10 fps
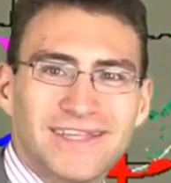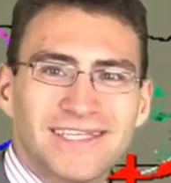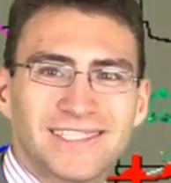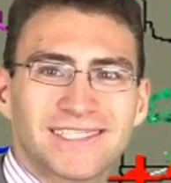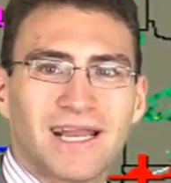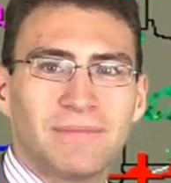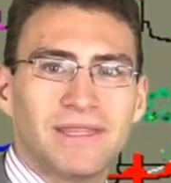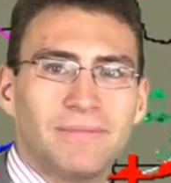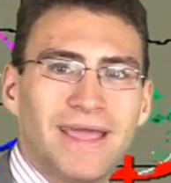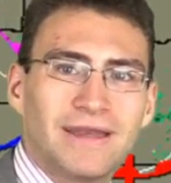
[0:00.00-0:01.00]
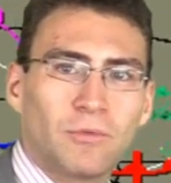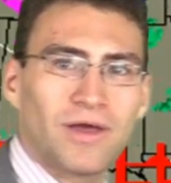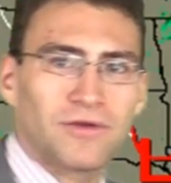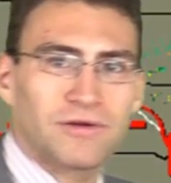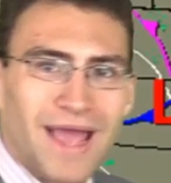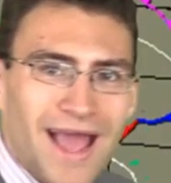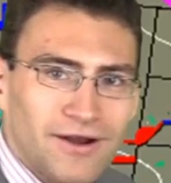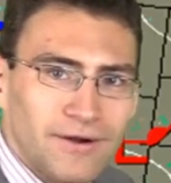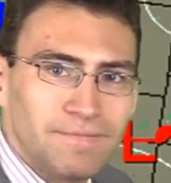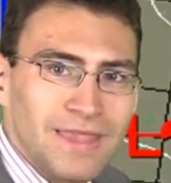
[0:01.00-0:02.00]
and this is going to be the main weather
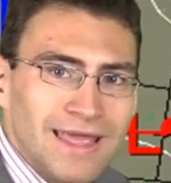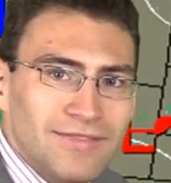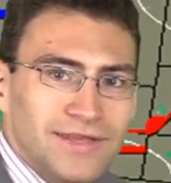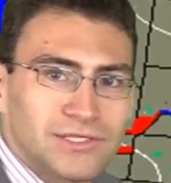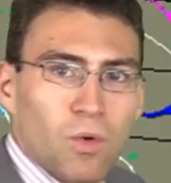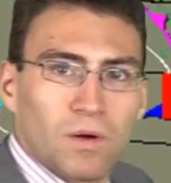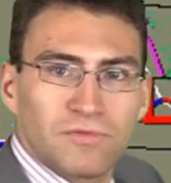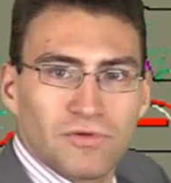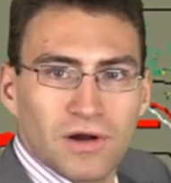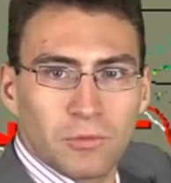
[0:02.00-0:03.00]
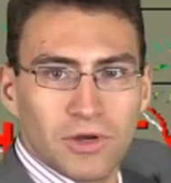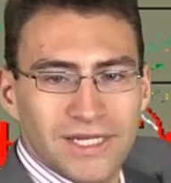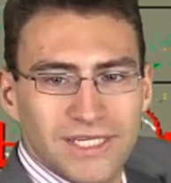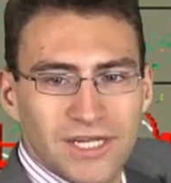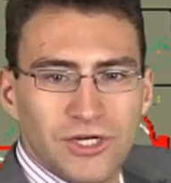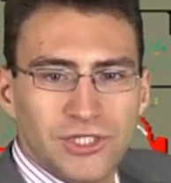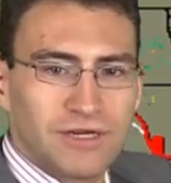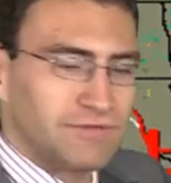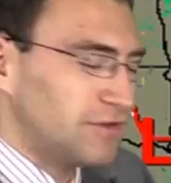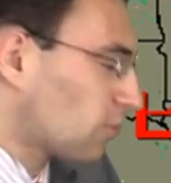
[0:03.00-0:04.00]
pattern. This warm front will continue to
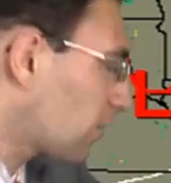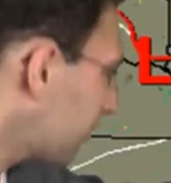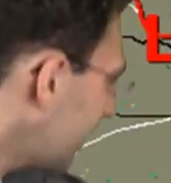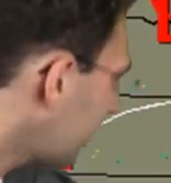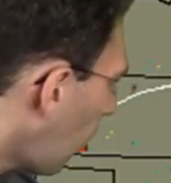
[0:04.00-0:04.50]
shift north, and